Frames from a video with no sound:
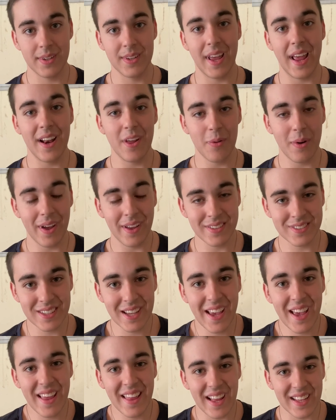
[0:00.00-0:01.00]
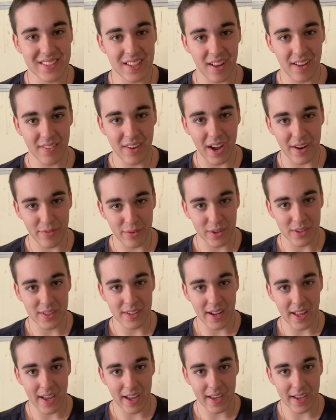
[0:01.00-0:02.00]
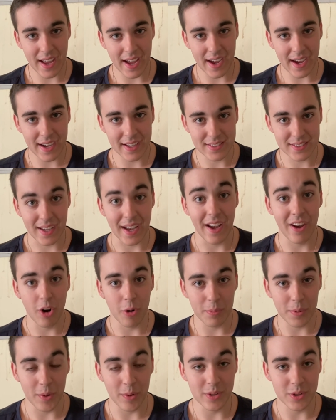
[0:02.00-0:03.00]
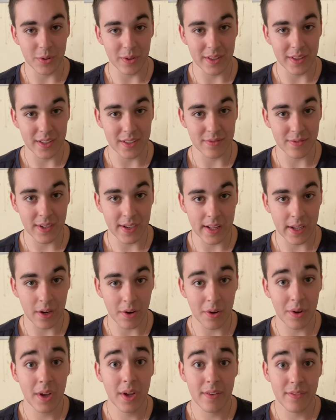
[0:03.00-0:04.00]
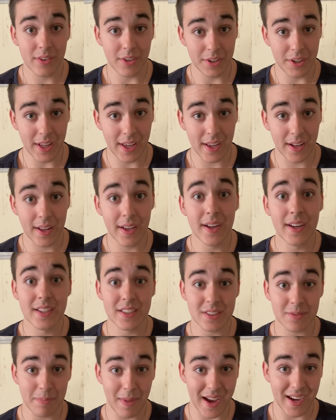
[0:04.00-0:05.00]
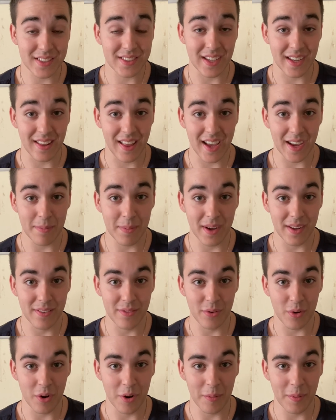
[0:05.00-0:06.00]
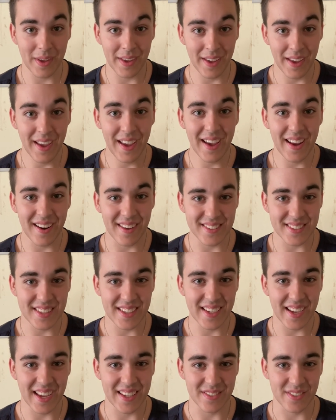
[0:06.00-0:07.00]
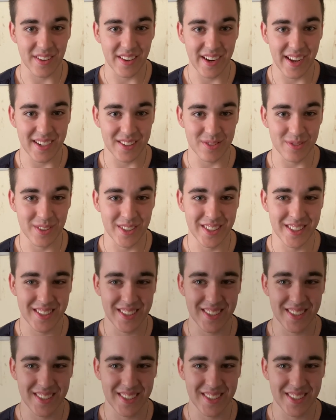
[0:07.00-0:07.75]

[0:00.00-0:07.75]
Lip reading: Anyways, that's all I've got for today, guys. I hope you enjoyed this video. If you did, smash that like button for me, and I'll see you guys for the next one.